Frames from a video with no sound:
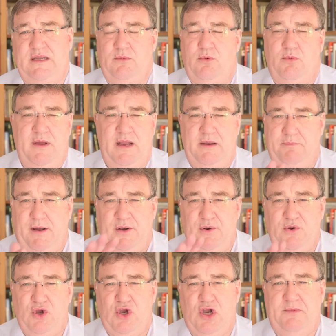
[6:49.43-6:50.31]
Our
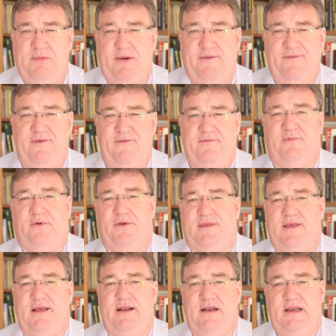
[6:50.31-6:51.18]
goal is
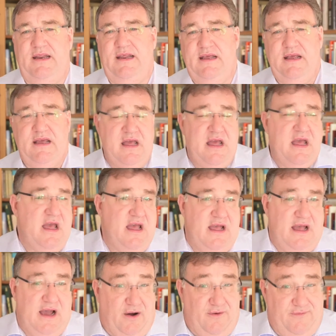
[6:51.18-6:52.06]
to work
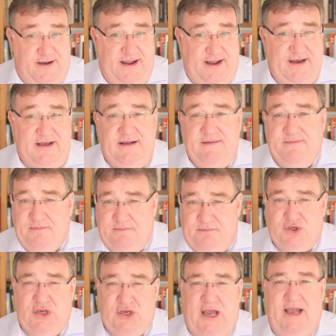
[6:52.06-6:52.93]
via the
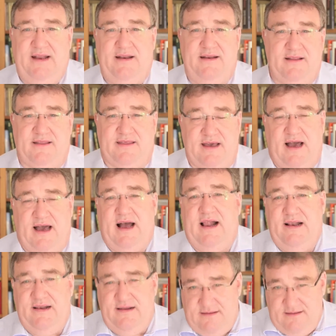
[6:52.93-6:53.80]
admixture rates.